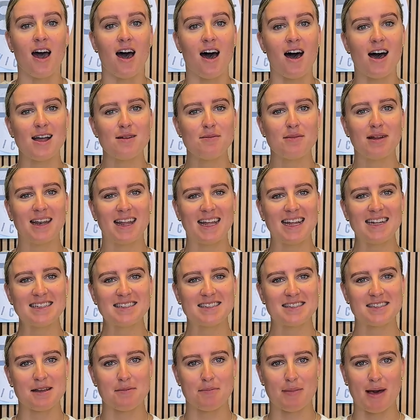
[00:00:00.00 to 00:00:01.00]
I'm
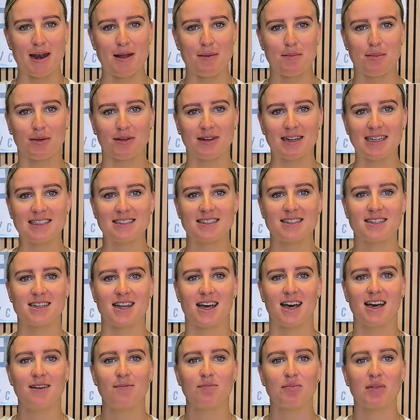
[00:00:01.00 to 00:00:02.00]
Elise at Bella
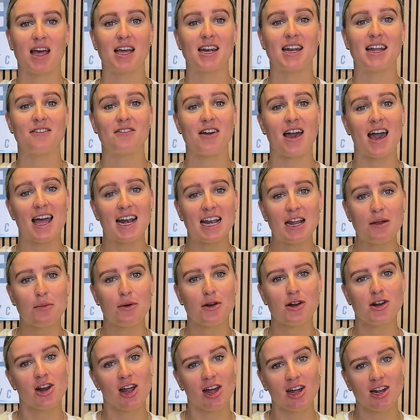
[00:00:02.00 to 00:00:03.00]
Barista, and if
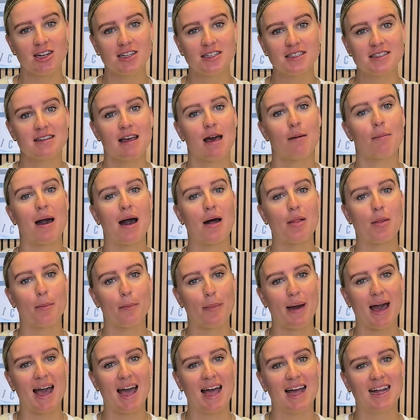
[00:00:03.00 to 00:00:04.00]
anyone knows about the
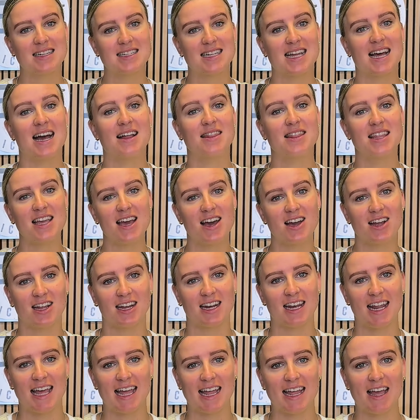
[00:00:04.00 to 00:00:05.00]
bad and the
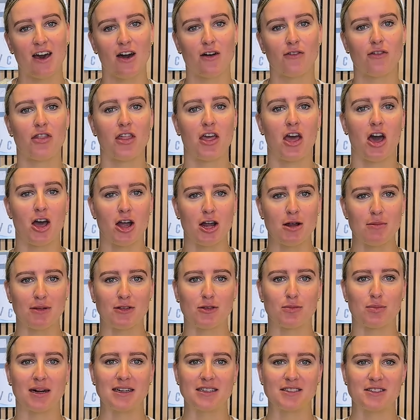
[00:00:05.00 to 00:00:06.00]
ugly of the home
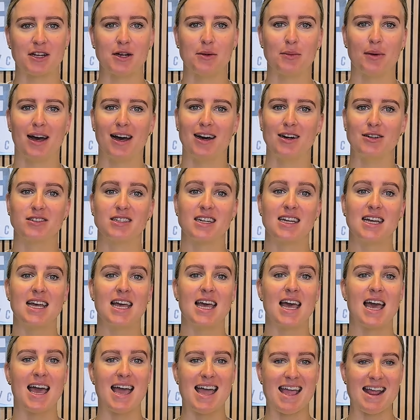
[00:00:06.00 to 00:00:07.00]
espresso world,
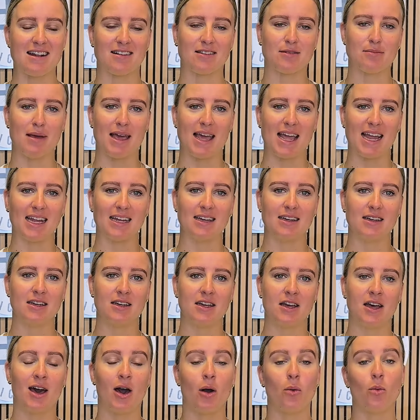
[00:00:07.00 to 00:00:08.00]
it's me.
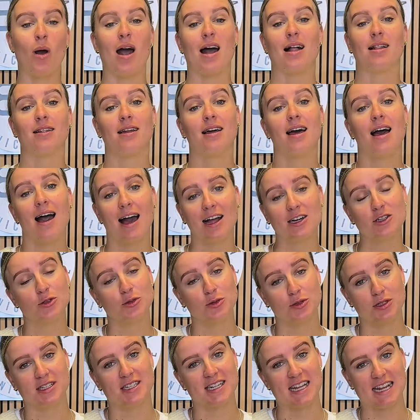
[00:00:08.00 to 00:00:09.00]
Well, and
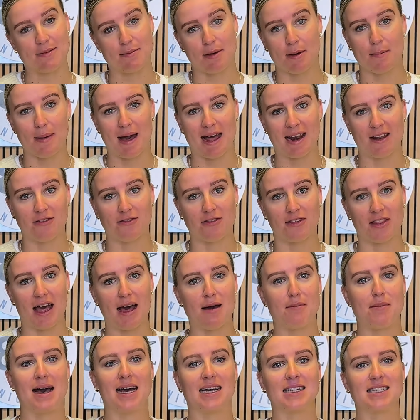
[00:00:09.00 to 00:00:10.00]
all the team at Bella for
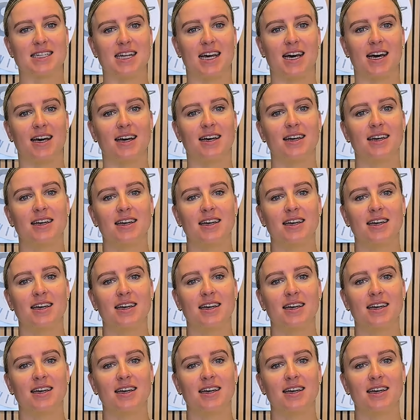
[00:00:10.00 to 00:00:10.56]
that matter.